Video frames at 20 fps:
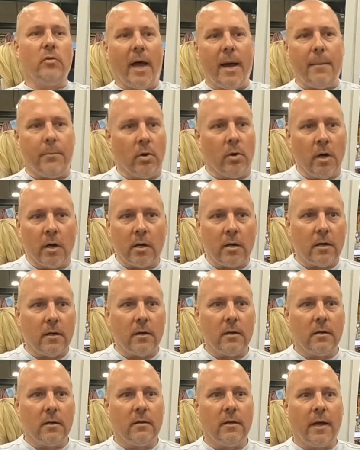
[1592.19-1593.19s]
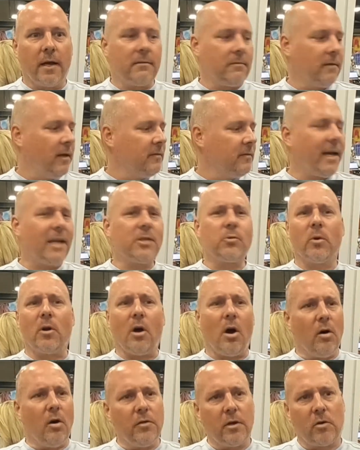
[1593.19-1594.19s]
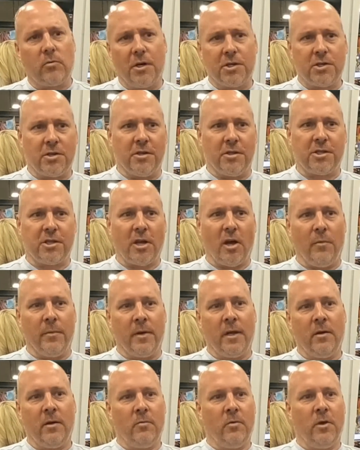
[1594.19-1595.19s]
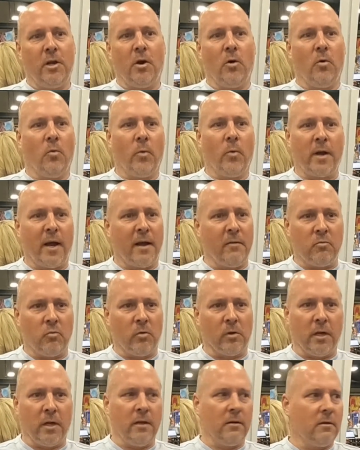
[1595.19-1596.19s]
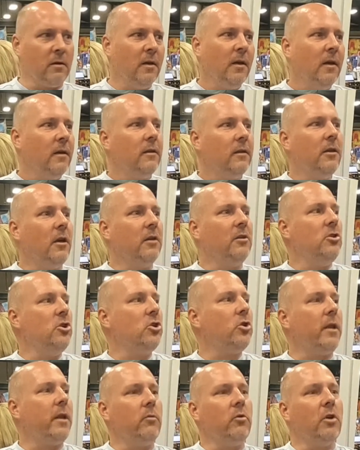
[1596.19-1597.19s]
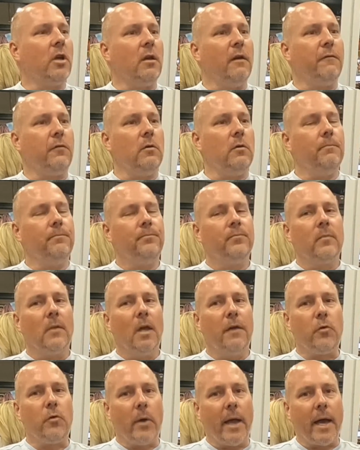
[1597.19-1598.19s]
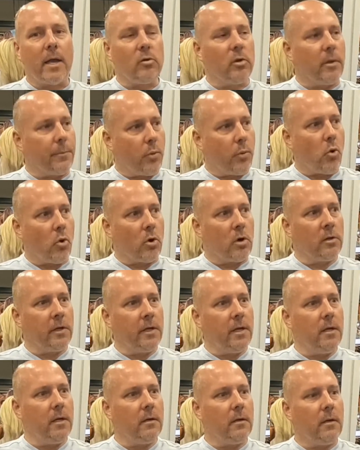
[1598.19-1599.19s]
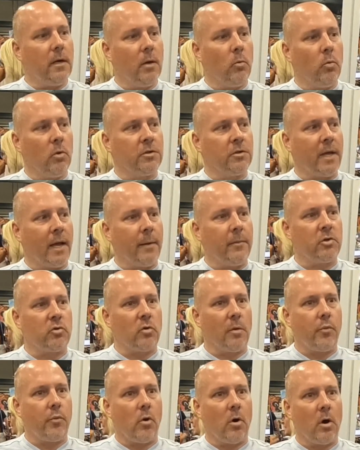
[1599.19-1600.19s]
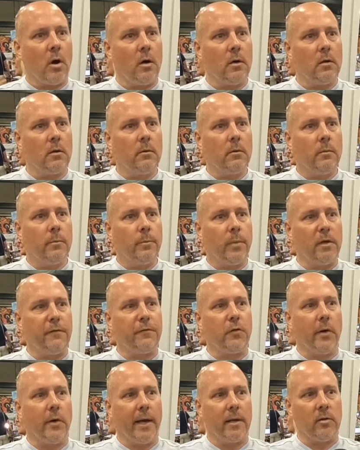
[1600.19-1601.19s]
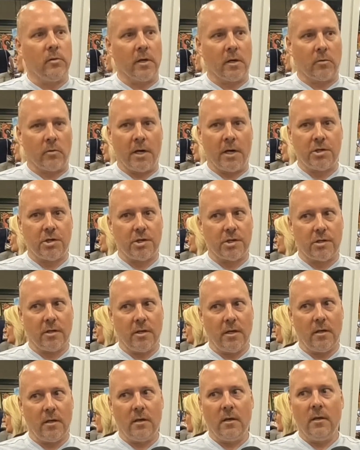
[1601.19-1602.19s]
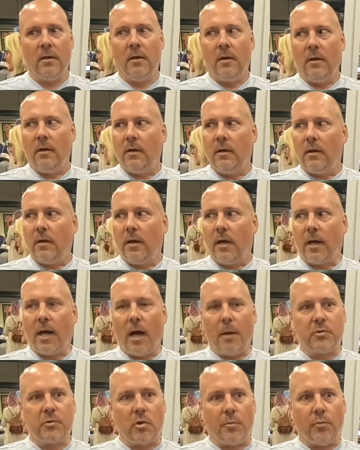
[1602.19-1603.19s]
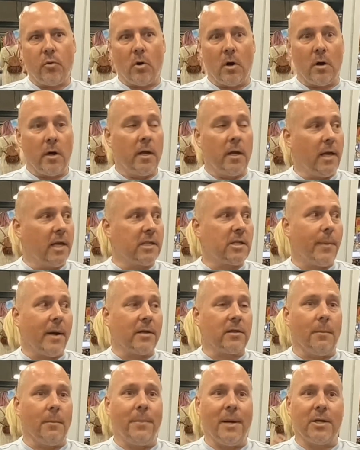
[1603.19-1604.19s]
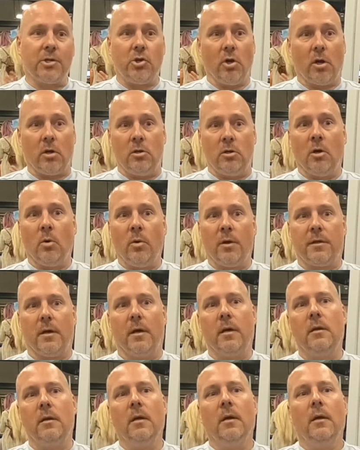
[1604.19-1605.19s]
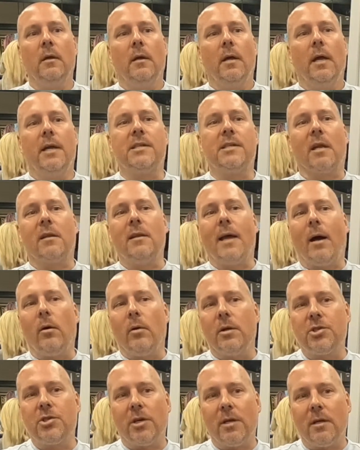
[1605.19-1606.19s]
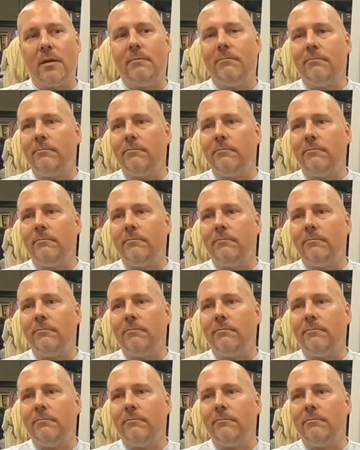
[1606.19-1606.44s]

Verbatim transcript: that book. Like, that's what all the Christians tell me, you know, when I really... Yeah, if you handle it poorly, it will damage rapport. But if you handle it graciously, it helps rapport. And that's about the best you can do with it. Is acknowledge it,